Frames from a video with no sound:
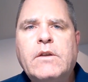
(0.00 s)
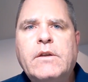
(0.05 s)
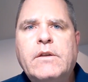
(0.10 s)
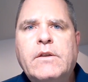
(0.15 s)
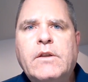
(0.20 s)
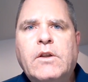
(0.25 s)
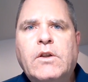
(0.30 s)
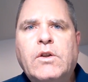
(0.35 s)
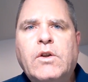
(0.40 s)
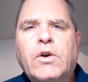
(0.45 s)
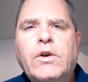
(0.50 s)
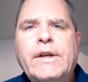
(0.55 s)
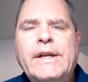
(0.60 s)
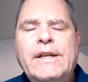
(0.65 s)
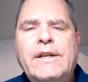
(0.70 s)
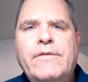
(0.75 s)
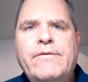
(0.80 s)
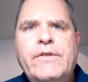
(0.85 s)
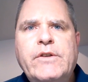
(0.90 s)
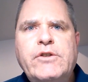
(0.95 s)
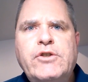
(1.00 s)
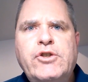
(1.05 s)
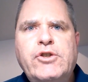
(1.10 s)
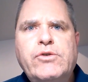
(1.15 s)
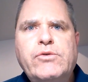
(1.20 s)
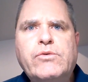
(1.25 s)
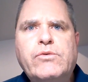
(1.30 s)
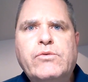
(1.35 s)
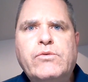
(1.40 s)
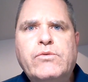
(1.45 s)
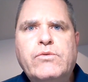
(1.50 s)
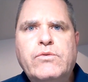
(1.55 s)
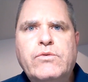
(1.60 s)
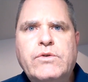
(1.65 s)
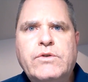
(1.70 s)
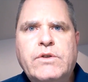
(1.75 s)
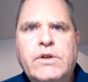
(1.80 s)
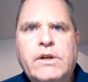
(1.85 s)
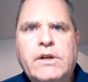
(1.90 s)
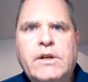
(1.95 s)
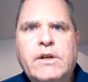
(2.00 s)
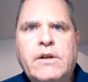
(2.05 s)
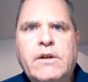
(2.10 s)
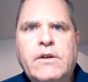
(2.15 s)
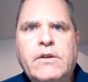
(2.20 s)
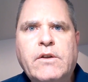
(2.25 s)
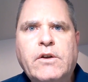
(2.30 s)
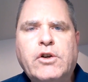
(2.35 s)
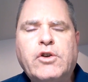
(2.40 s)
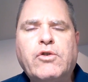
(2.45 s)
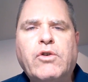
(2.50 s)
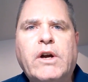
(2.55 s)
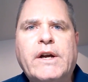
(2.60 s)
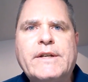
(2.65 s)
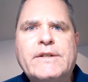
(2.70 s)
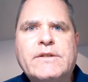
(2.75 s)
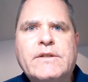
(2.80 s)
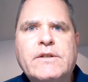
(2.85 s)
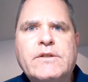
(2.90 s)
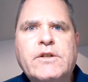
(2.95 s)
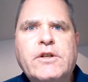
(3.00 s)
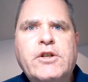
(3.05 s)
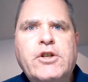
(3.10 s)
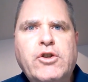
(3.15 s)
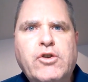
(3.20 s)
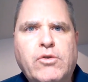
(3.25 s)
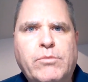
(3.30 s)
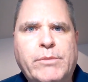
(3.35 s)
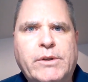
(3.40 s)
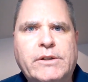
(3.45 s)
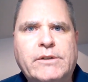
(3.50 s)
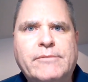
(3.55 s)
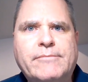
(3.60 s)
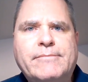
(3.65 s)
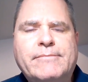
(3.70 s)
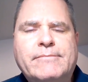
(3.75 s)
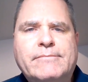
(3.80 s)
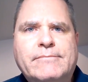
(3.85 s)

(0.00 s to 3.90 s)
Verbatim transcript: the learning of the Jews, the Christ as a human.